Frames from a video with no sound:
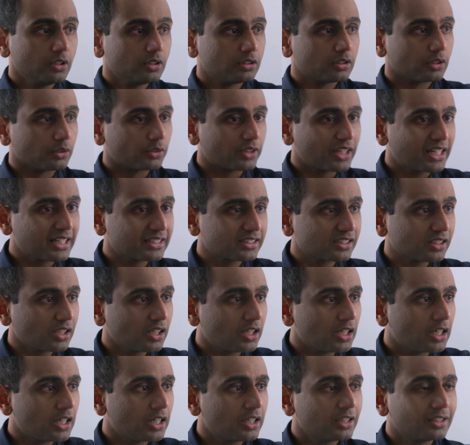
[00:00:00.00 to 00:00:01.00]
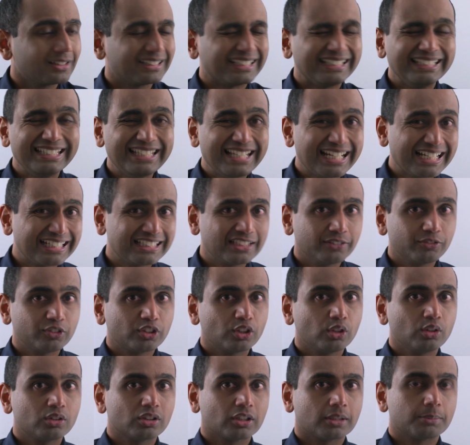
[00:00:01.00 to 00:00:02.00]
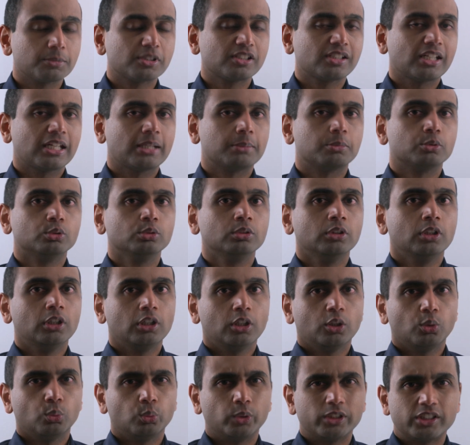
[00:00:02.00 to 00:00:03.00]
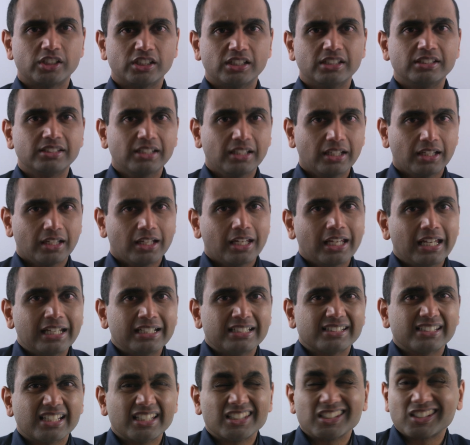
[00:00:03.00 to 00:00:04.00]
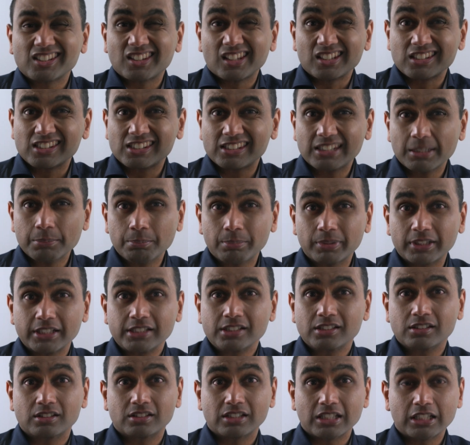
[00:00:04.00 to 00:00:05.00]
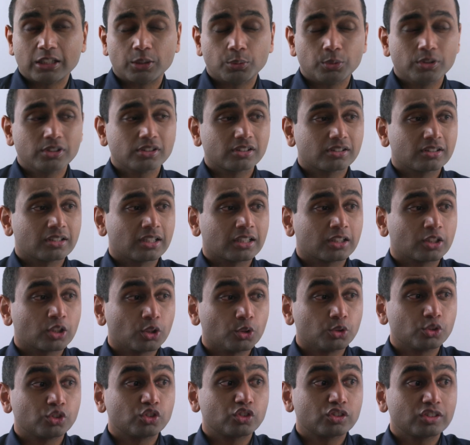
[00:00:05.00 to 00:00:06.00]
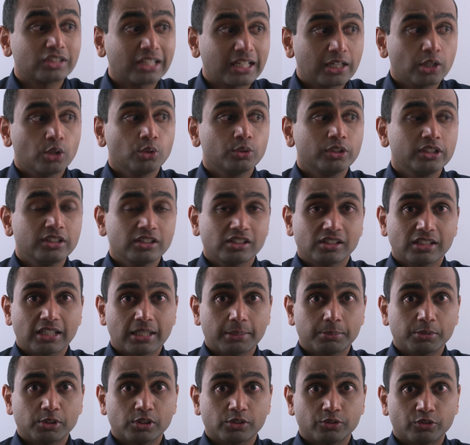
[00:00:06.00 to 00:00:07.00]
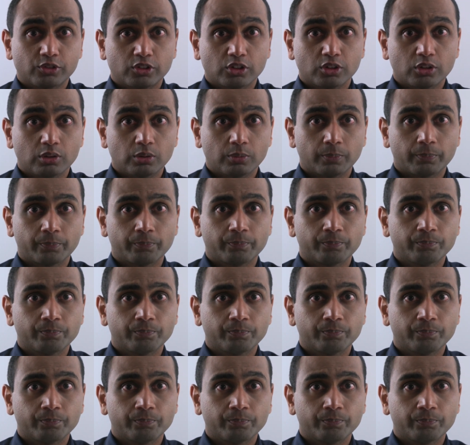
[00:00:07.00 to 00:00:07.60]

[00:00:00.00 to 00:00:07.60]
So that's our negative 2 times table, which is, in a sense, the simplest sequence that goes down in steps of 2.